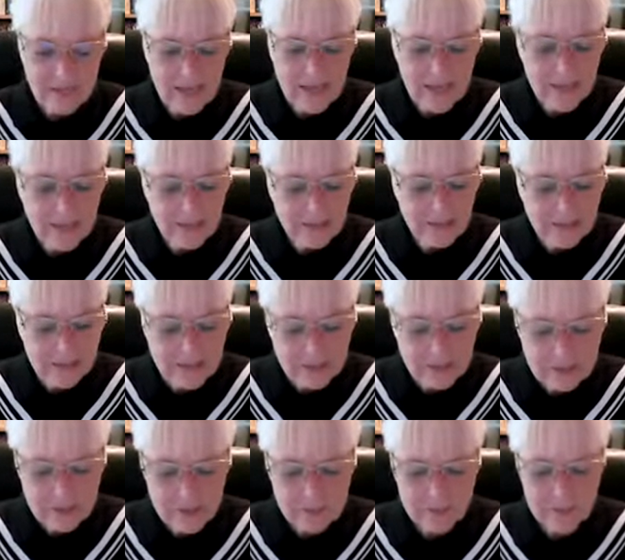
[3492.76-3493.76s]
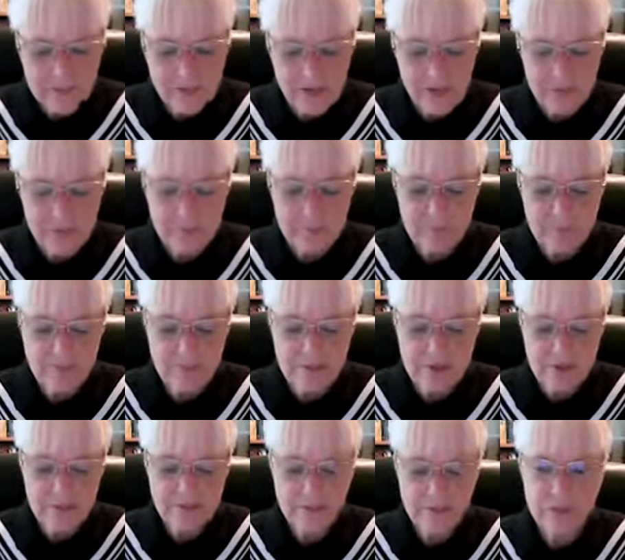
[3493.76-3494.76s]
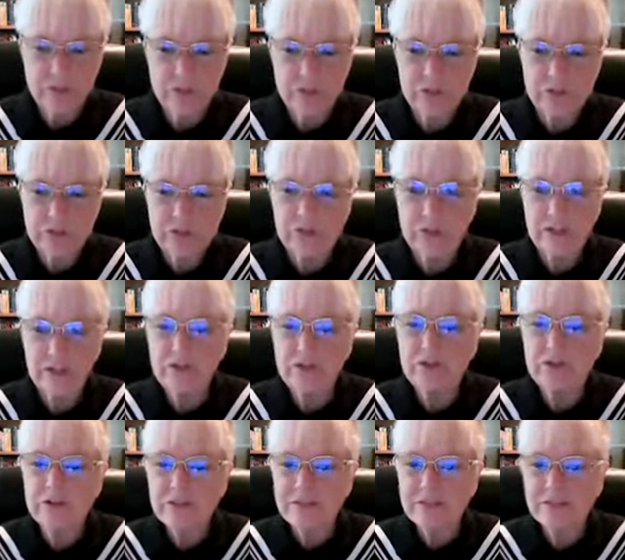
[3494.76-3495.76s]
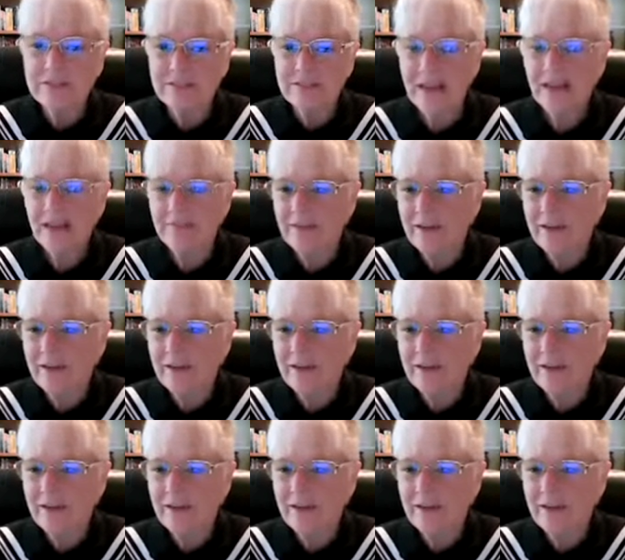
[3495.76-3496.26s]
and leadership development programs to assure that nurses have the